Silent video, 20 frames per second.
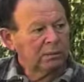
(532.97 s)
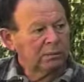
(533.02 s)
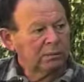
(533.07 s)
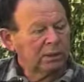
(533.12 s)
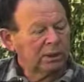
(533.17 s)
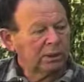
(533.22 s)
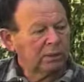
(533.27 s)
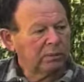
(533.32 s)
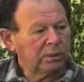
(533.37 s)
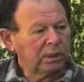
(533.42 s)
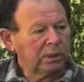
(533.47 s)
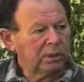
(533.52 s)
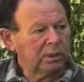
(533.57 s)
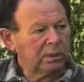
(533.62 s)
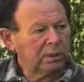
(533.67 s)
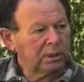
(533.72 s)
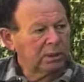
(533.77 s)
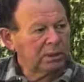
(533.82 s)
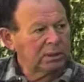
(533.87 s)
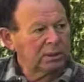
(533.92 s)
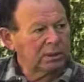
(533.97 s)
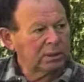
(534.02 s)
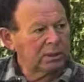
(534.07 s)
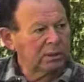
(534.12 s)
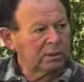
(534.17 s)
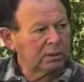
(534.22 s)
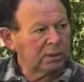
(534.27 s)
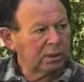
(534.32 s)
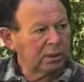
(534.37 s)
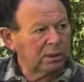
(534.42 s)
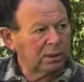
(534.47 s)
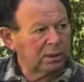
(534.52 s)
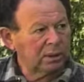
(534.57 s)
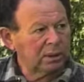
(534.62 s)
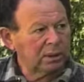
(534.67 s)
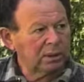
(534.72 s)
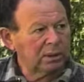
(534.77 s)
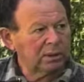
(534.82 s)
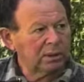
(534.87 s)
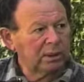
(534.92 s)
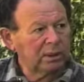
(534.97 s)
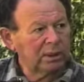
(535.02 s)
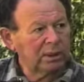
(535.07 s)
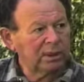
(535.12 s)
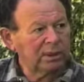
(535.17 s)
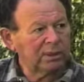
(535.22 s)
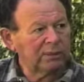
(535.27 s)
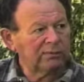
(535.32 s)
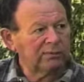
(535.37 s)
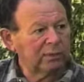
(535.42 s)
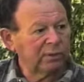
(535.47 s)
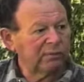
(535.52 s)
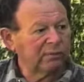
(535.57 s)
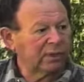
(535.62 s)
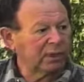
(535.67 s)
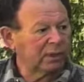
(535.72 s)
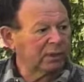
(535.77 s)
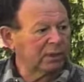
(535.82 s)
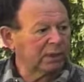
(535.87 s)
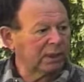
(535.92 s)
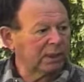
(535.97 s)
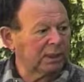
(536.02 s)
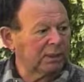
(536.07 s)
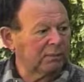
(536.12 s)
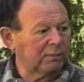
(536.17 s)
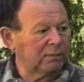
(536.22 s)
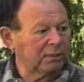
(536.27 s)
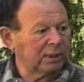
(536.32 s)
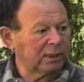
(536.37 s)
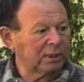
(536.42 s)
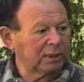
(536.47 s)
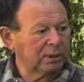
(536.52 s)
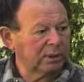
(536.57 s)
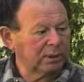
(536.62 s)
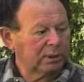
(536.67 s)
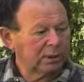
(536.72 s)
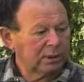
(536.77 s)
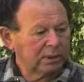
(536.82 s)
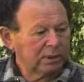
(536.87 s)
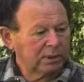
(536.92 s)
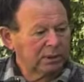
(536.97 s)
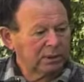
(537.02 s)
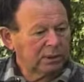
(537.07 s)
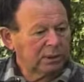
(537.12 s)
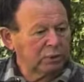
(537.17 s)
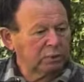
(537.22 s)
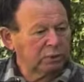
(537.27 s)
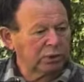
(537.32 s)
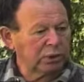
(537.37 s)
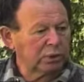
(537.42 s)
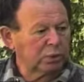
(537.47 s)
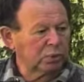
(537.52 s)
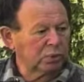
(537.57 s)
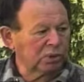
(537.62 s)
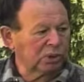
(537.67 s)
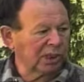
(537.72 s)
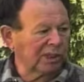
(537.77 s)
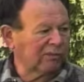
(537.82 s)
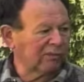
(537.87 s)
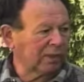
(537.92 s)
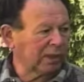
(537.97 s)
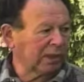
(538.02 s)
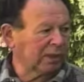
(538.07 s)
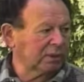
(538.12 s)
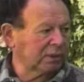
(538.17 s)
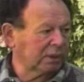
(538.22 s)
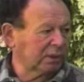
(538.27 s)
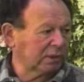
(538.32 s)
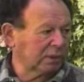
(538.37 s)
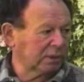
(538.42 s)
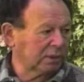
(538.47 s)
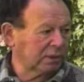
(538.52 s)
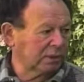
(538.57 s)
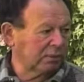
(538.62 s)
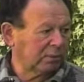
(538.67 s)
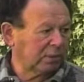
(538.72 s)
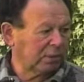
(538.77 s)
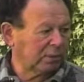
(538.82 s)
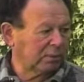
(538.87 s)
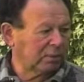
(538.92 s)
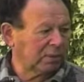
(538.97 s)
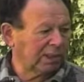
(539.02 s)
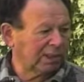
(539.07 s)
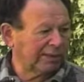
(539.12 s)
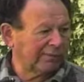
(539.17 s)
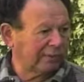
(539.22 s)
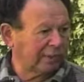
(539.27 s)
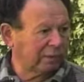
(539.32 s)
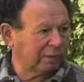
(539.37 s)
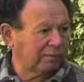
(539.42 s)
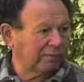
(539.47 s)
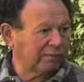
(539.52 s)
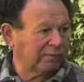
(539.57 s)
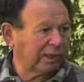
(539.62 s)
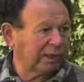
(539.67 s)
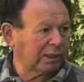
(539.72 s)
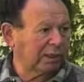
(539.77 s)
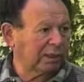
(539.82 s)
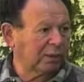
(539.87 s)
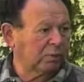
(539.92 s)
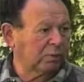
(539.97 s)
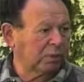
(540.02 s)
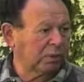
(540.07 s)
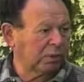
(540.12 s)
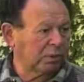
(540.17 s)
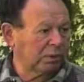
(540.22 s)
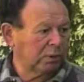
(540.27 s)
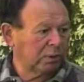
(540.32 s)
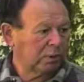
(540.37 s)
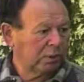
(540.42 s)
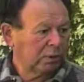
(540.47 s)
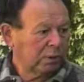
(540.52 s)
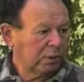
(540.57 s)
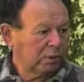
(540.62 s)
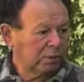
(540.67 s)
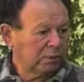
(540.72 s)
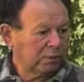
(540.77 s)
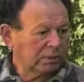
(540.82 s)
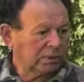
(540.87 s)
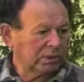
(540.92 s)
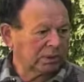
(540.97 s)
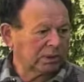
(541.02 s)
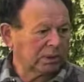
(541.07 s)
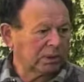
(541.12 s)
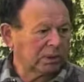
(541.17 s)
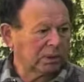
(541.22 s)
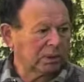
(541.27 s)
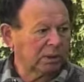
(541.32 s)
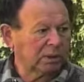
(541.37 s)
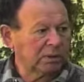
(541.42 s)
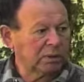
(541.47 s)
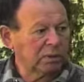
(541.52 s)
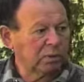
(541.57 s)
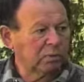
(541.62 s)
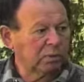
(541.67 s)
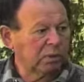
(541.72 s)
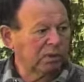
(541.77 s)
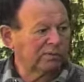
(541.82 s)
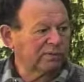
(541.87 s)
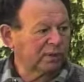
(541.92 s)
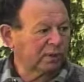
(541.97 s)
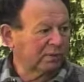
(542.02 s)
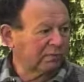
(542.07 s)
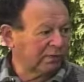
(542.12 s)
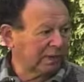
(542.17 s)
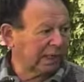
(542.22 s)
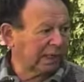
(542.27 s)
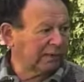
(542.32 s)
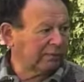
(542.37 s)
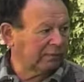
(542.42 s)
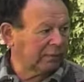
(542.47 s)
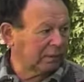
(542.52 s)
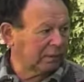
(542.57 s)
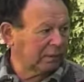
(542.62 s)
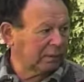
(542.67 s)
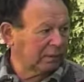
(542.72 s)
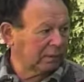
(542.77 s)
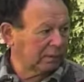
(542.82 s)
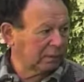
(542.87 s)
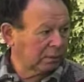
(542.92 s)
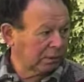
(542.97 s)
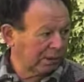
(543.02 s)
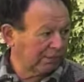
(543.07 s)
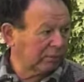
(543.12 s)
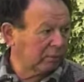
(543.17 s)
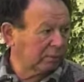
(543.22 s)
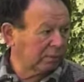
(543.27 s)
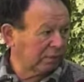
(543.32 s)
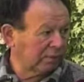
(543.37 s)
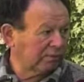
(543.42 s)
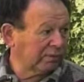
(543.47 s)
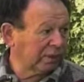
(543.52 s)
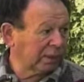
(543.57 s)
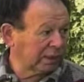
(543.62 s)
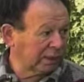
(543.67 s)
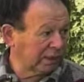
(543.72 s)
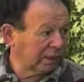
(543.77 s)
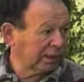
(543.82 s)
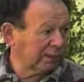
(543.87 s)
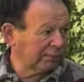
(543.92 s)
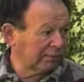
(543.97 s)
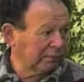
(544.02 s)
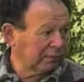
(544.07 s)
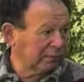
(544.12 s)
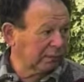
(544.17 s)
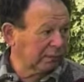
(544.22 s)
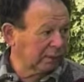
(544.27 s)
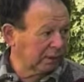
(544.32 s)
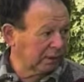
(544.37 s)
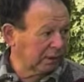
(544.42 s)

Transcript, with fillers: By the way, it's not only a lesson from Vietnam, the wish to save casualties. I mean, whenever you fight a war which is not a war of survival, you have to be very careful in